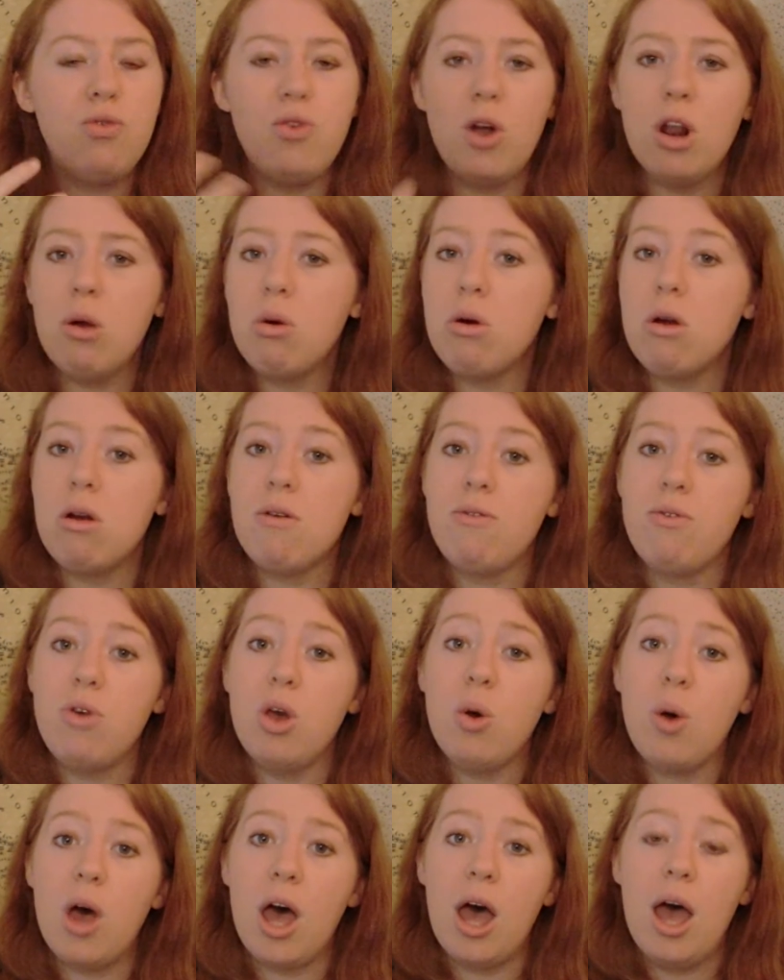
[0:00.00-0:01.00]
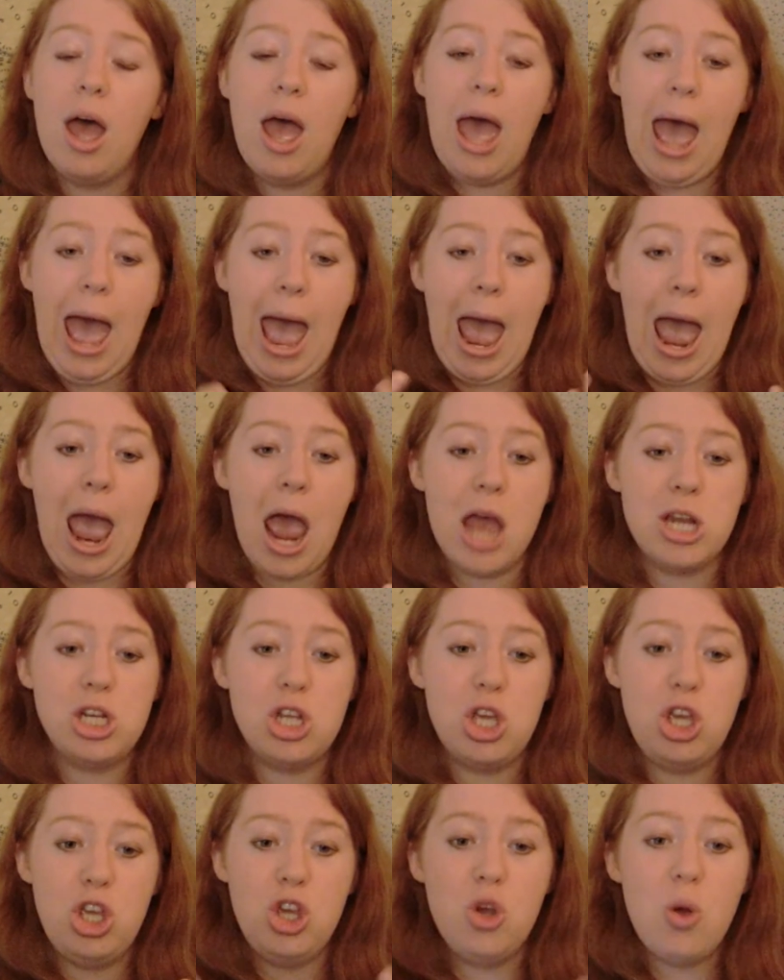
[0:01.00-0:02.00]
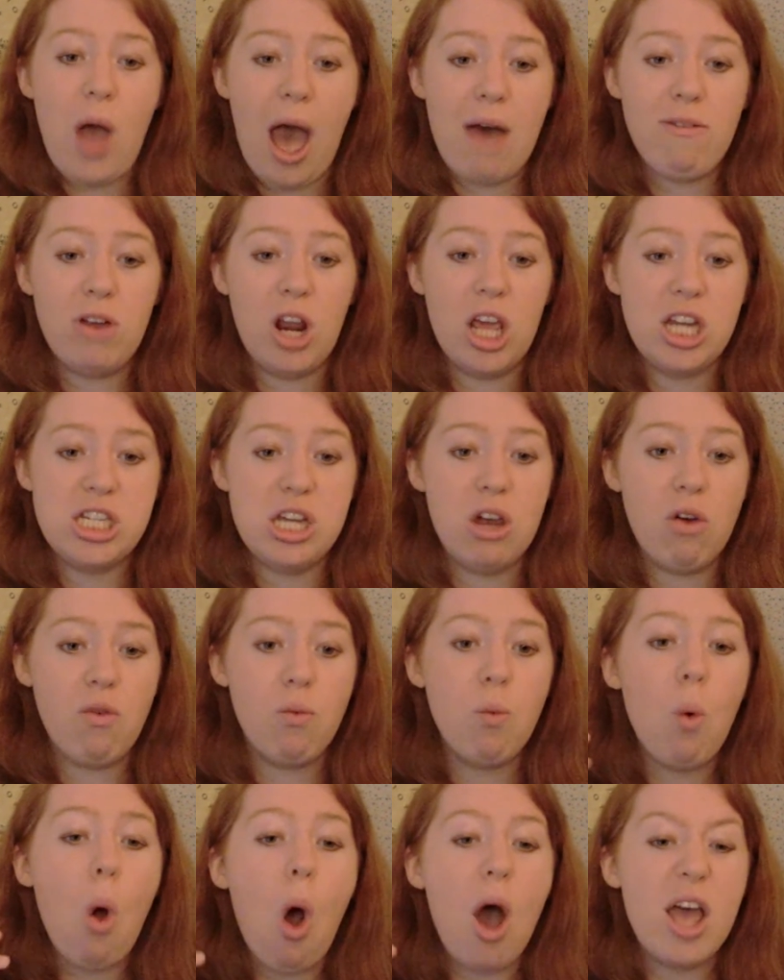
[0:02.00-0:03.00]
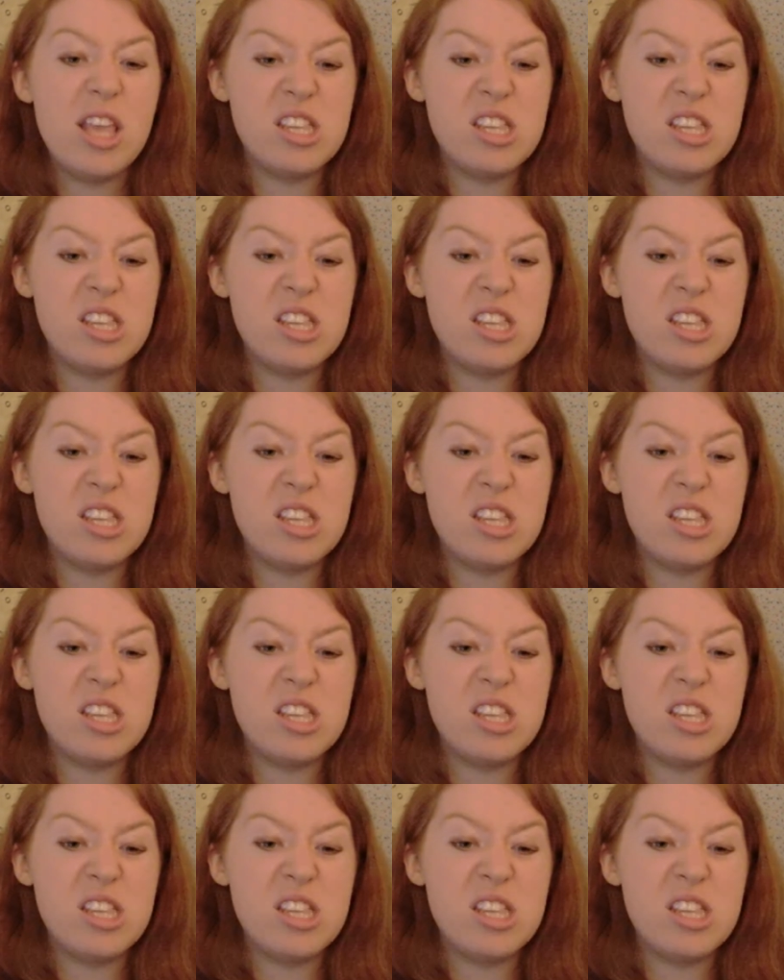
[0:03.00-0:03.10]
follow a reviewer and you have an idea of what